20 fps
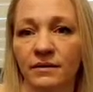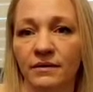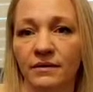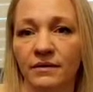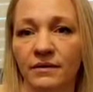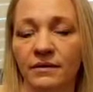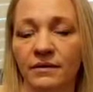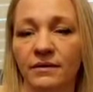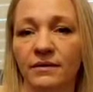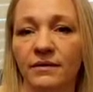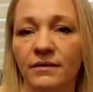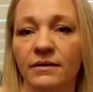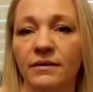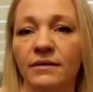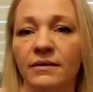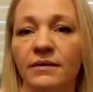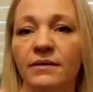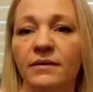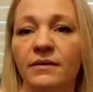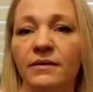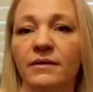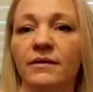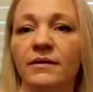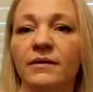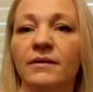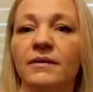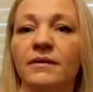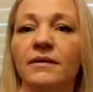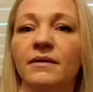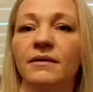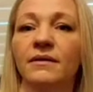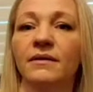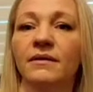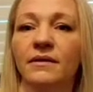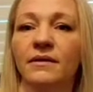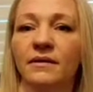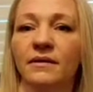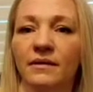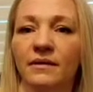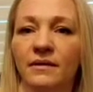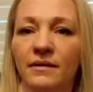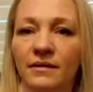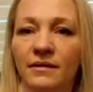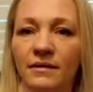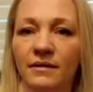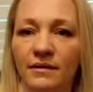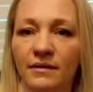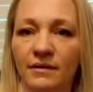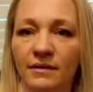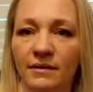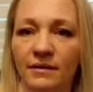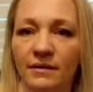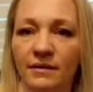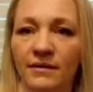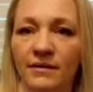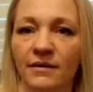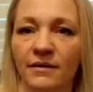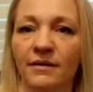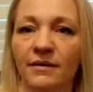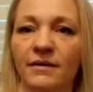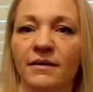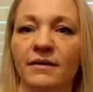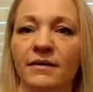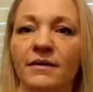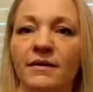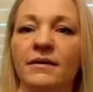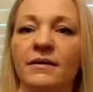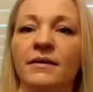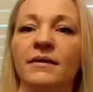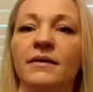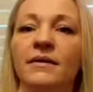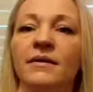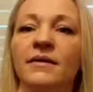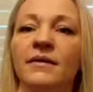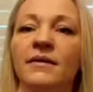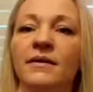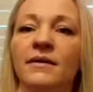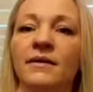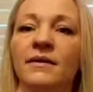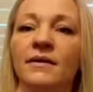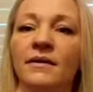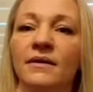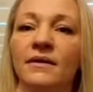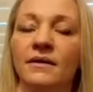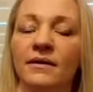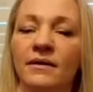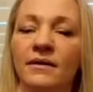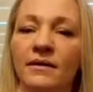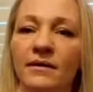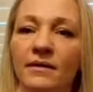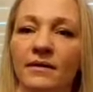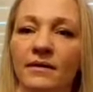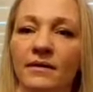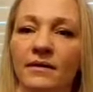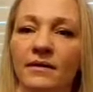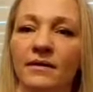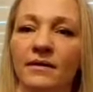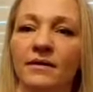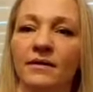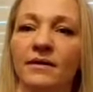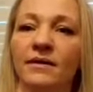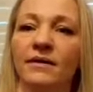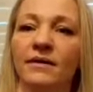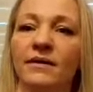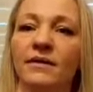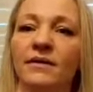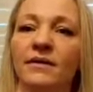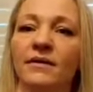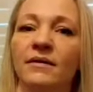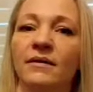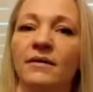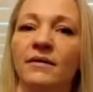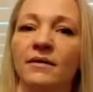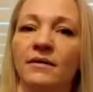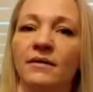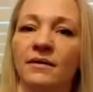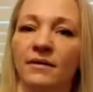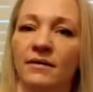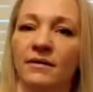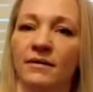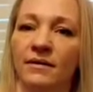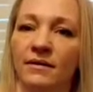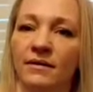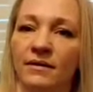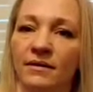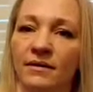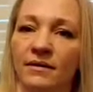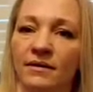This person isn't speaking.